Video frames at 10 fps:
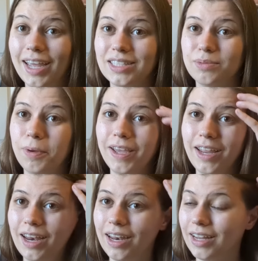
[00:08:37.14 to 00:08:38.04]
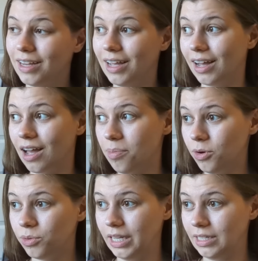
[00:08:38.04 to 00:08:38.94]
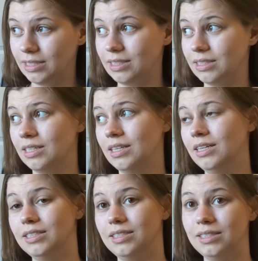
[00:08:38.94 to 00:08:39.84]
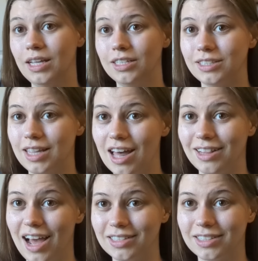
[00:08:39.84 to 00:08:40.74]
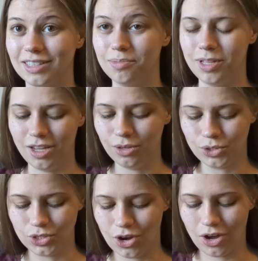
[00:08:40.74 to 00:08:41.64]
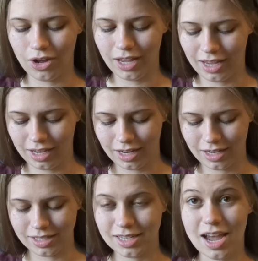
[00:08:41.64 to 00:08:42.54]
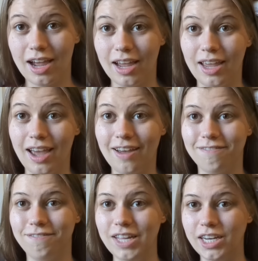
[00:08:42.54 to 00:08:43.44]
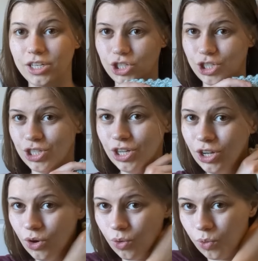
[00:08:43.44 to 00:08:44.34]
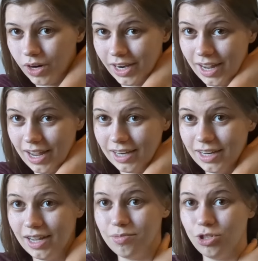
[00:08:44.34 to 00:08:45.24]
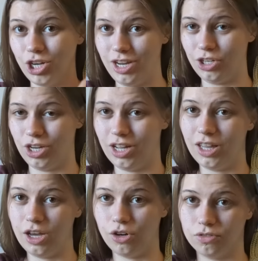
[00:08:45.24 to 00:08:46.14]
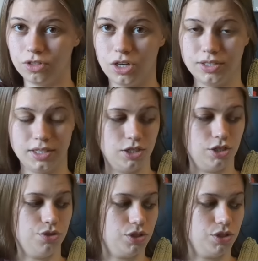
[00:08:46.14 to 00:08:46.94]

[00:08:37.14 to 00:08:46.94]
It's been a couple weeks since that last clip that you saw, and I have finished what I ended up changing the overalls into.